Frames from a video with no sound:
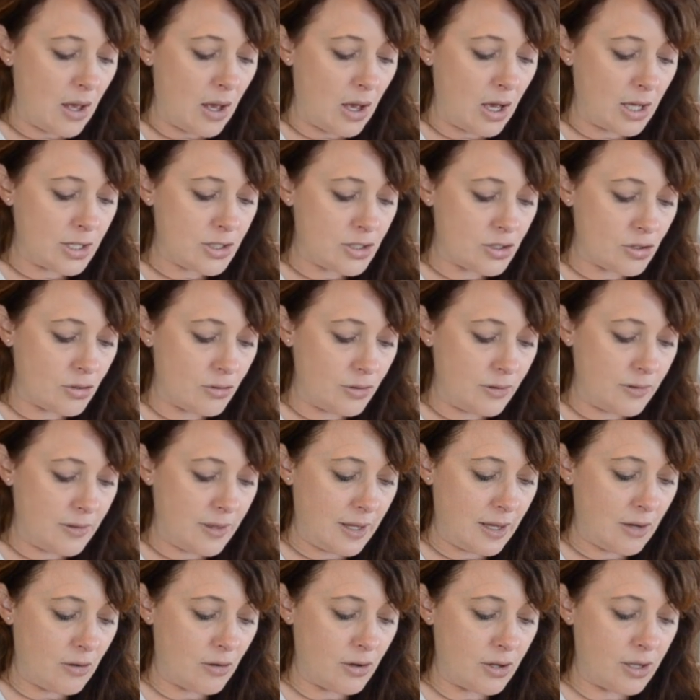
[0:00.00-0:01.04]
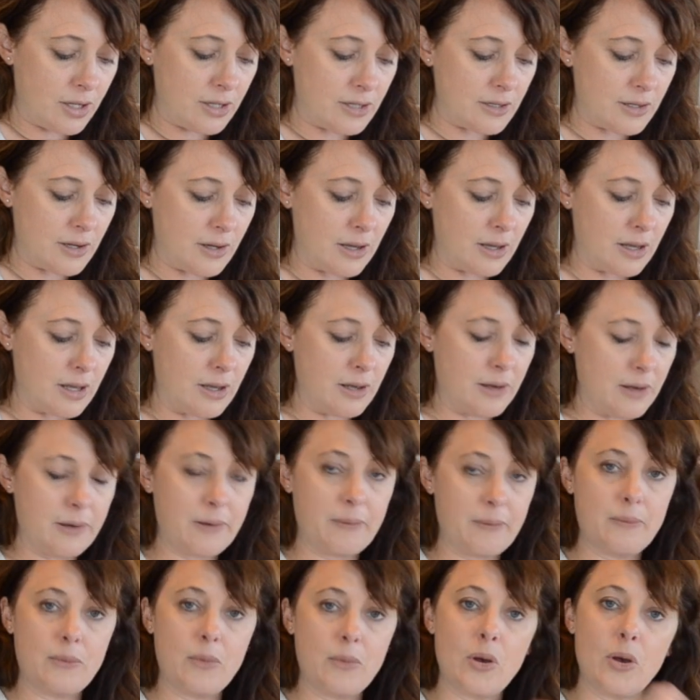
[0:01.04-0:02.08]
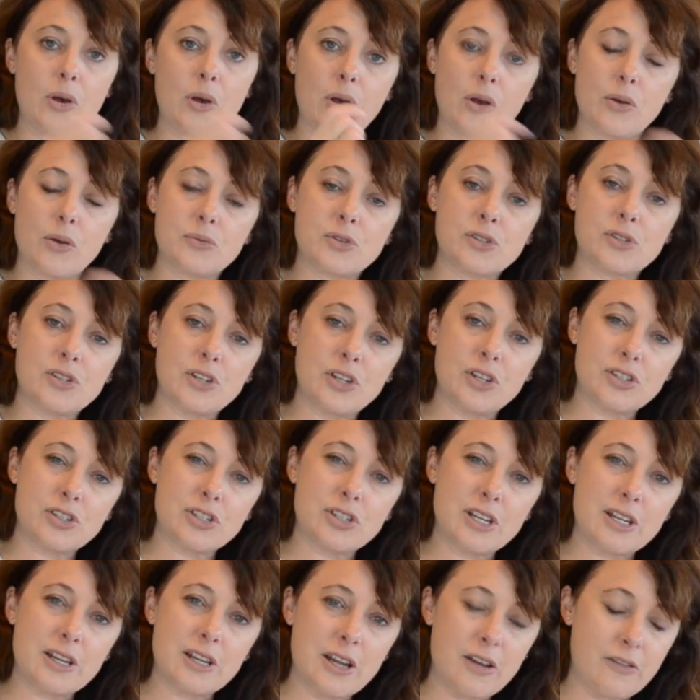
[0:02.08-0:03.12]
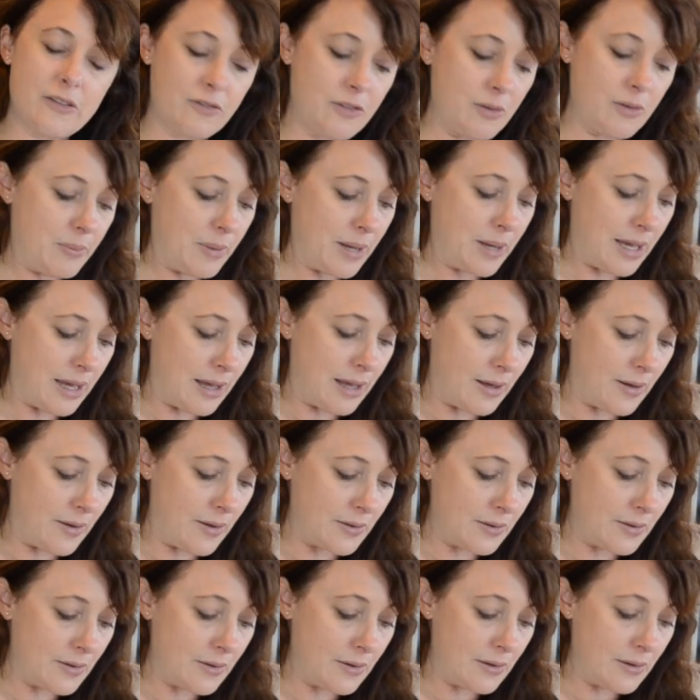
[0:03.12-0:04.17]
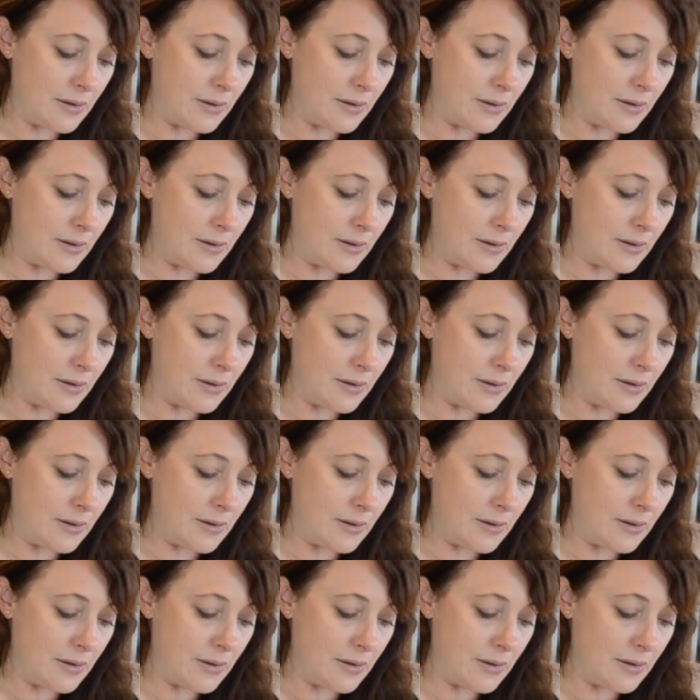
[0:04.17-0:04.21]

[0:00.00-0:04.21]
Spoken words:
I don't think I'd researched enough about